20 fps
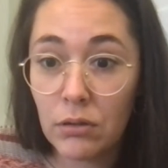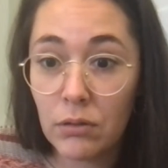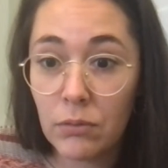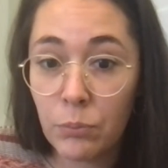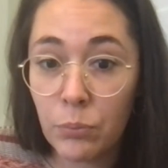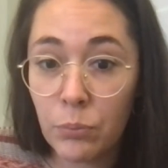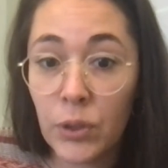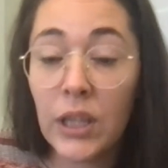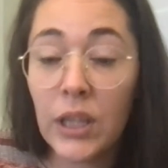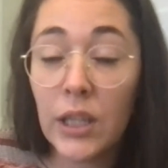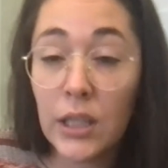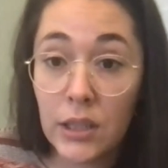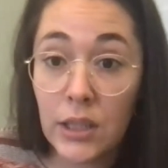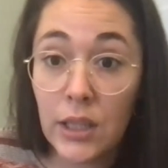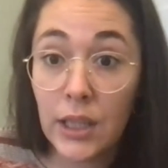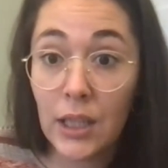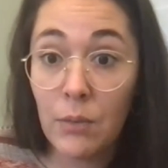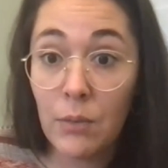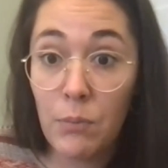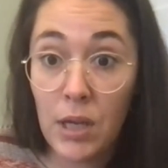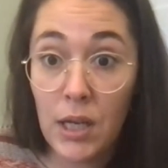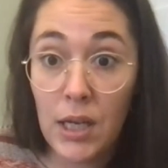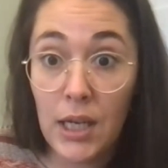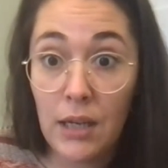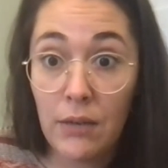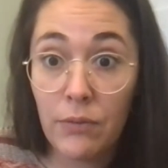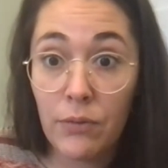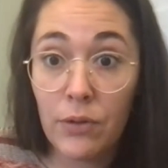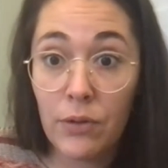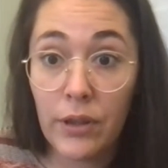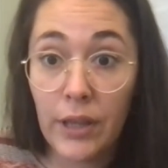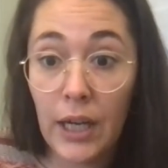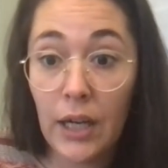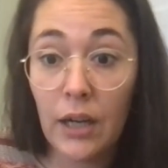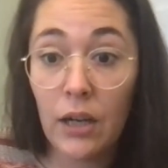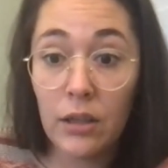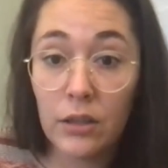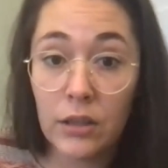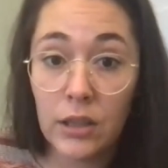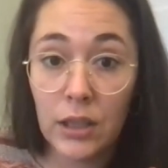bring this to the committee for
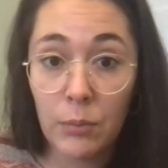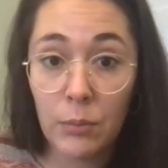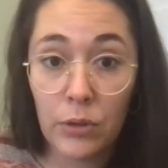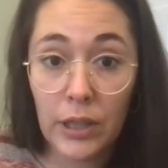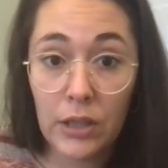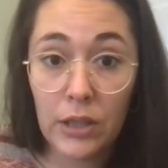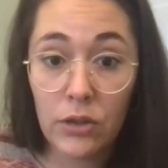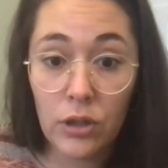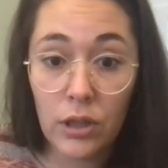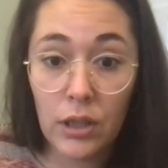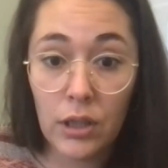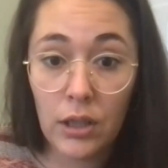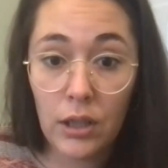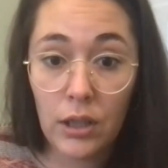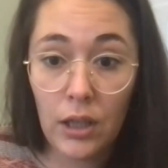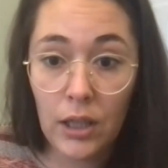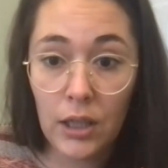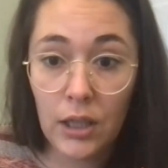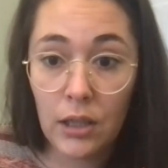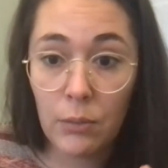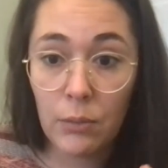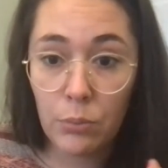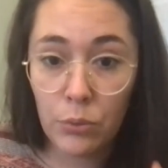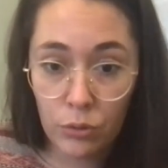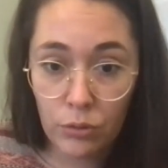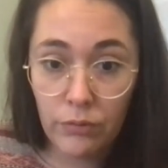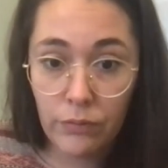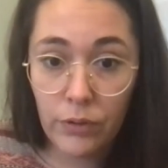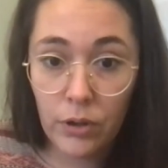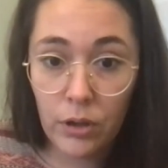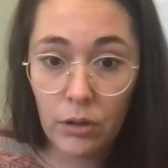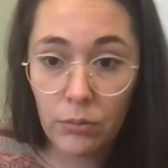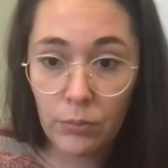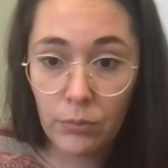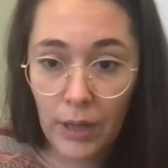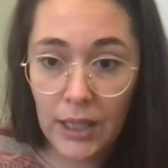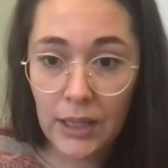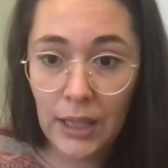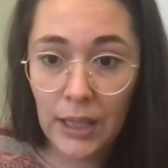their deliberation and approval, right?